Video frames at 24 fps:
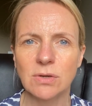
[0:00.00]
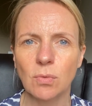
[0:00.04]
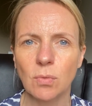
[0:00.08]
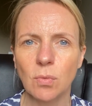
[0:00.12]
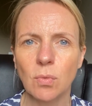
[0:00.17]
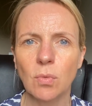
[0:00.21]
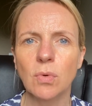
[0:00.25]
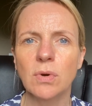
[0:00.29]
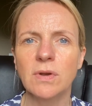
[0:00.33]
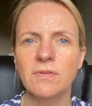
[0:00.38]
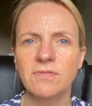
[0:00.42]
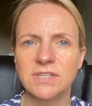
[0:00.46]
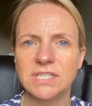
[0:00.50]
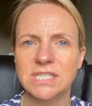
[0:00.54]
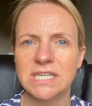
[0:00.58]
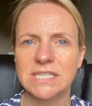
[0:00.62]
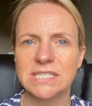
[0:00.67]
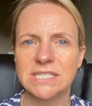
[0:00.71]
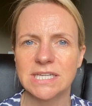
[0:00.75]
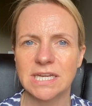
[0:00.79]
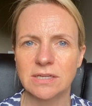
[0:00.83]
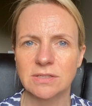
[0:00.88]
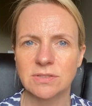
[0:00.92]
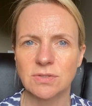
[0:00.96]
all of the
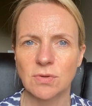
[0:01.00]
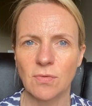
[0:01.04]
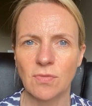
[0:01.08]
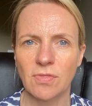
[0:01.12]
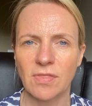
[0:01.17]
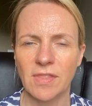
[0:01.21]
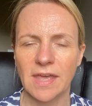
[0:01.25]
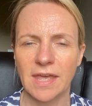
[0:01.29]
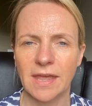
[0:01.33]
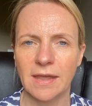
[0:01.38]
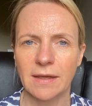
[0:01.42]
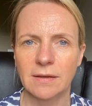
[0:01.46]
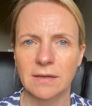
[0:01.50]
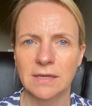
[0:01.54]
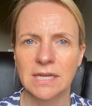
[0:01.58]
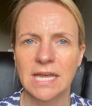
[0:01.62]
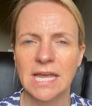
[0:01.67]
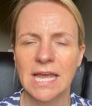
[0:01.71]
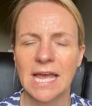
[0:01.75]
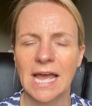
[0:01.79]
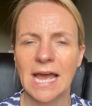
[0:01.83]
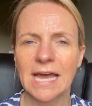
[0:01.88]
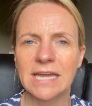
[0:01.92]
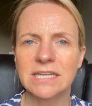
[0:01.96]
details on there
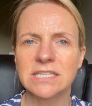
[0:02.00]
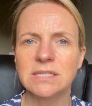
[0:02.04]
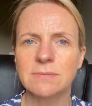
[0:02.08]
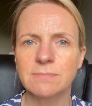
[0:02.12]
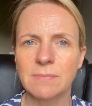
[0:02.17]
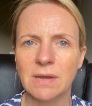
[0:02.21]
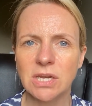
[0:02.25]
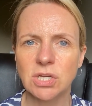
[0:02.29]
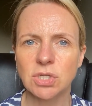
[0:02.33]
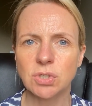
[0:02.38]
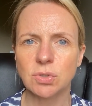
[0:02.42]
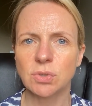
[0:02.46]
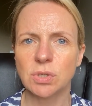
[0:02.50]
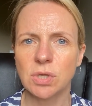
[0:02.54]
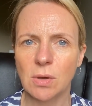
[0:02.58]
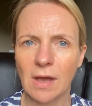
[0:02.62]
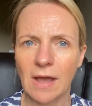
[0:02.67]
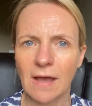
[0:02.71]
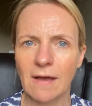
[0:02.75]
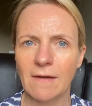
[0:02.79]
and to make sure you have